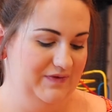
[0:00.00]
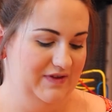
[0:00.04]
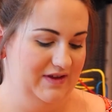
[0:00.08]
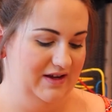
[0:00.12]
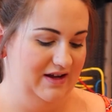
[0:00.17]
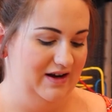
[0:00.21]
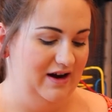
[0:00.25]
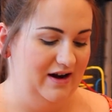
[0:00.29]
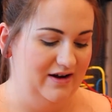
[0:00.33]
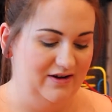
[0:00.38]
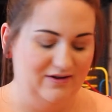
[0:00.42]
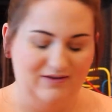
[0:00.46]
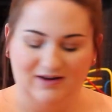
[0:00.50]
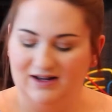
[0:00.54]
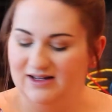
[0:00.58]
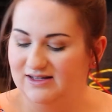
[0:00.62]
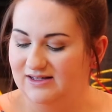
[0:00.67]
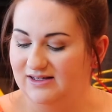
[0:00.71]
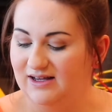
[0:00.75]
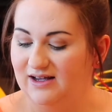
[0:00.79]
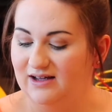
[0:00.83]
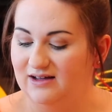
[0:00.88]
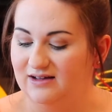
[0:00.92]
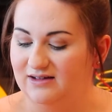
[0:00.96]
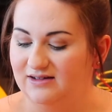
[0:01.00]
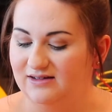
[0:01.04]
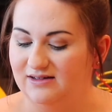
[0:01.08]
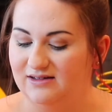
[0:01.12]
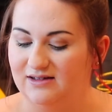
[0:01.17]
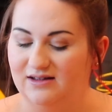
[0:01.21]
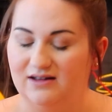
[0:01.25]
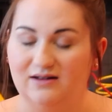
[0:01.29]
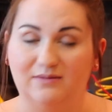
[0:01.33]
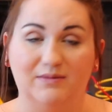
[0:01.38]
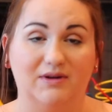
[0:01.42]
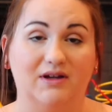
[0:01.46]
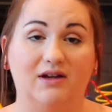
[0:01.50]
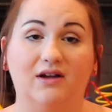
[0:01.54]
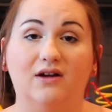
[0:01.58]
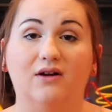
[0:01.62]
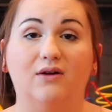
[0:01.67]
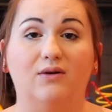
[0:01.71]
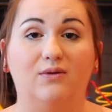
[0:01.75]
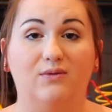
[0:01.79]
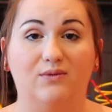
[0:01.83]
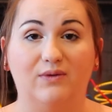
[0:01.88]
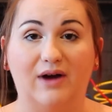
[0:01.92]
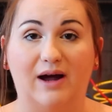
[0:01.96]
And I know Isaiah is going to be
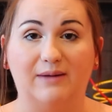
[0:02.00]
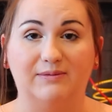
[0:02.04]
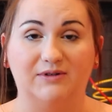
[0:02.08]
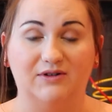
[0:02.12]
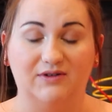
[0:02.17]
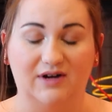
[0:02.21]
wrapped